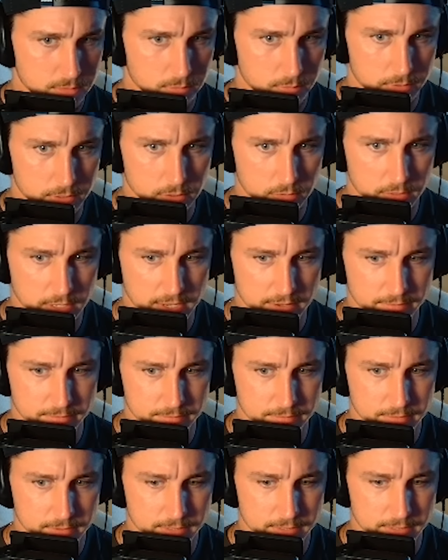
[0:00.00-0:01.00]
we don't have
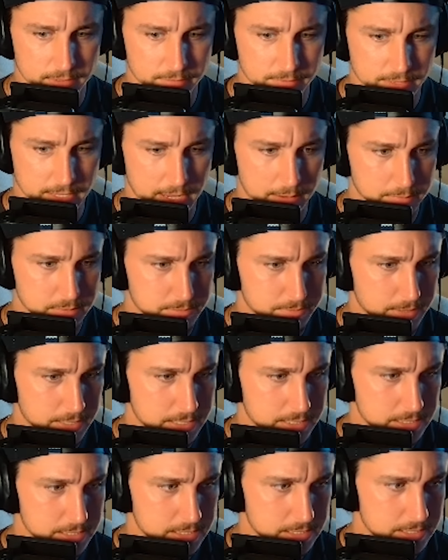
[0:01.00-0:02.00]
enough cap
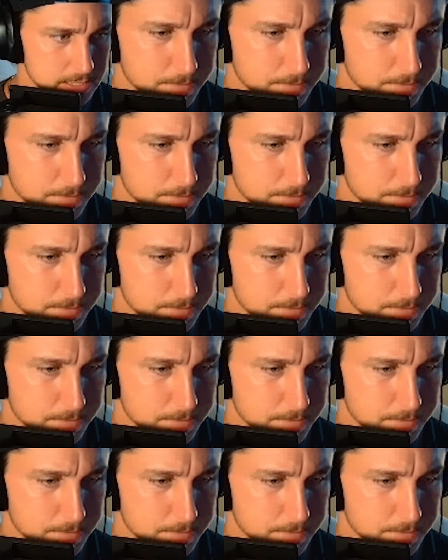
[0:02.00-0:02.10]
space.